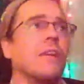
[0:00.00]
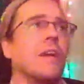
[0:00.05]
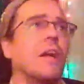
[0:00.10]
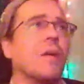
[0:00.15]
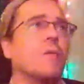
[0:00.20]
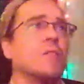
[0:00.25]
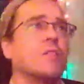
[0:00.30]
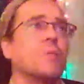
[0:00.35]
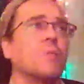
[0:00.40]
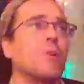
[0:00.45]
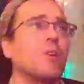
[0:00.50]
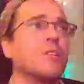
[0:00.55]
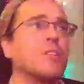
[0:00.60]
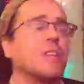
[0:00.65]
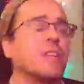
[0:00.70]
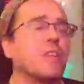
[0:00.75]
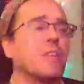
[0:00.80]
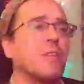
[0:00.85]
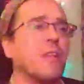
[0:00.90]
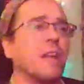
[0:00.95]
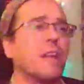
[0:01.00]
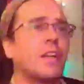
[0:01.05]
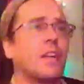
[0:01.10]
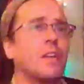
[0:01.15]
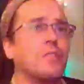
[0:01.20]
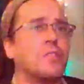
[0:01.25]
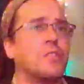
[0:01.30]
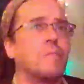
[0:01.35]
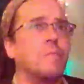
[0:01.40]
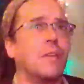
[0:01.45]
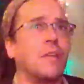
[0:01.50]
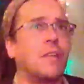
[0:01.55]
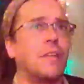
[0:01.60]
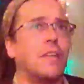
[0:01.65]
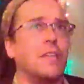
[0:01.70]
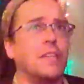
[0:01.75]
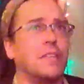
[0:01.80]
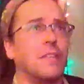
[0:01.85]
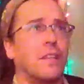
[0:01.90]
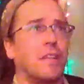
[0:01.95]
like at a
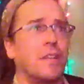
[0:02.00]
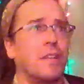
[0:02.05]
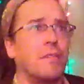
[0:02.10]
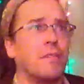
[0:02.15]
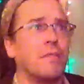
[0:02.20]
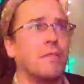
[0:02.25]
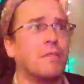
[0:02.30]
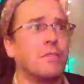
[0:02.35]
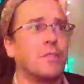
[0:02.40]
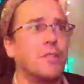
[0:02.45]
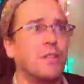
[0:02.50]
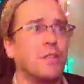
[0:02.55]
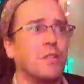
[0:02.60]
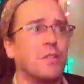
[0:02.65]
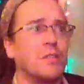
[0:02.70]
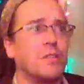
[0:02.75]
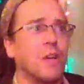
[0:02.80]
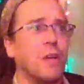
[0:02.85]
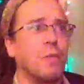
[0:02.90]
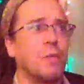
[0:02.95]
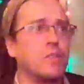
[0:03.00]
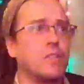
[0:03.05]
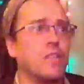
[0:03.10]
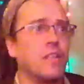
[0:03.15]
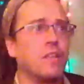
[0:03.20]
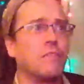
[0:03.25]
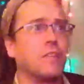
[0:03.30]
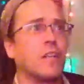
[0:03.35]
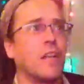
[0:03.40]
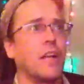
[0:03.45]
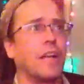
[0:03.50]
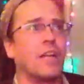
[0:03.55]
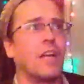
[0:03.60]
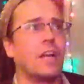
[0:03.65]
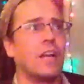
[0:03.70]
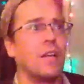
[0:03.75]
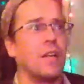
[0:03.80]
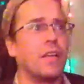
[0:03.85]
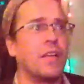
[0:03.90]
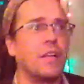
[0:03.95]
speakeasy too, so I wasn't even like
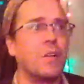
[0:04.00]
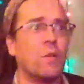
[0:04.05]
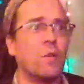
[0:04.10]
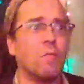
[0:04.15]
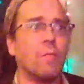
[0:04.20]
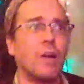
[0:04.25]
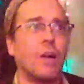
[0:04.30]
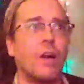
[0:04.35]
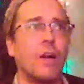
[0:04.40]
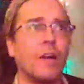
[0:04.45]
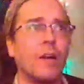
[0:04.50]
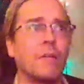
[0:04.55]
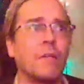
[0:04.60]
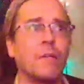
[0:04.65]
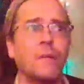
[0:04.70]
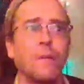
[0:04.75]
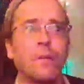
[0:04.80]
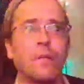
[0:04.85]
at a legal bar.